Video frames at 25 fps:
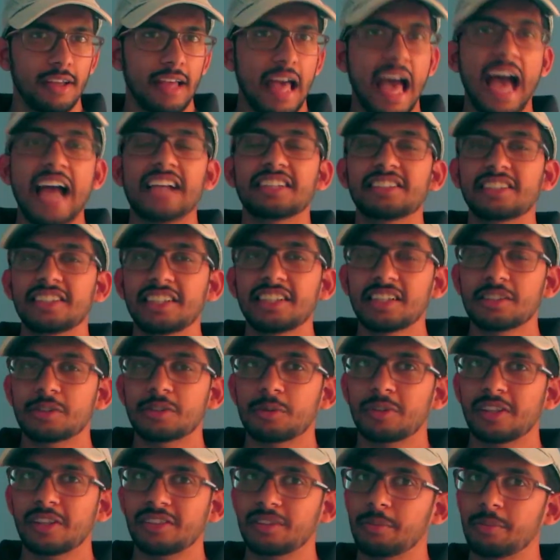hashing
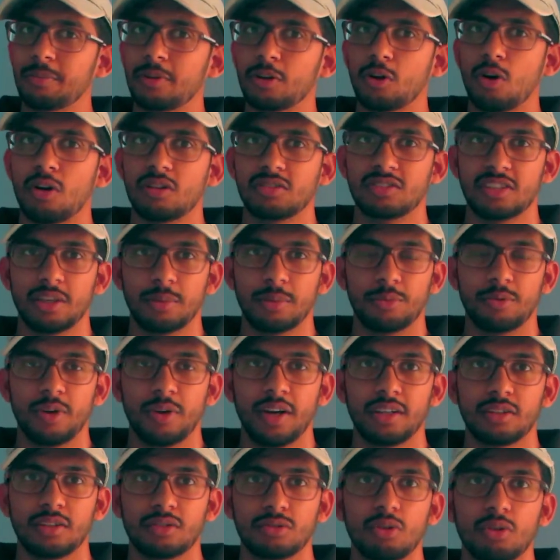is a simple concept,
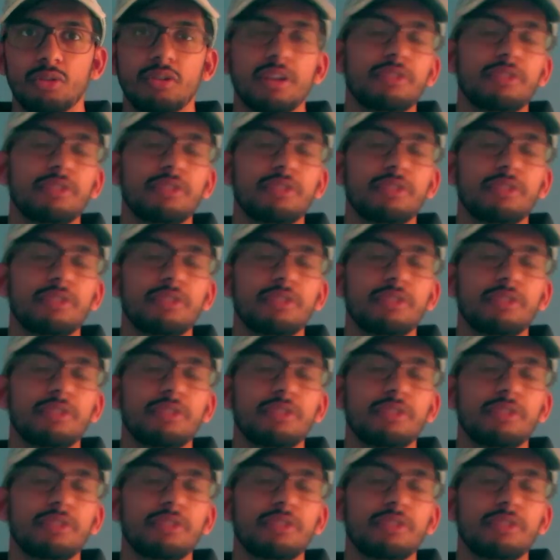right? So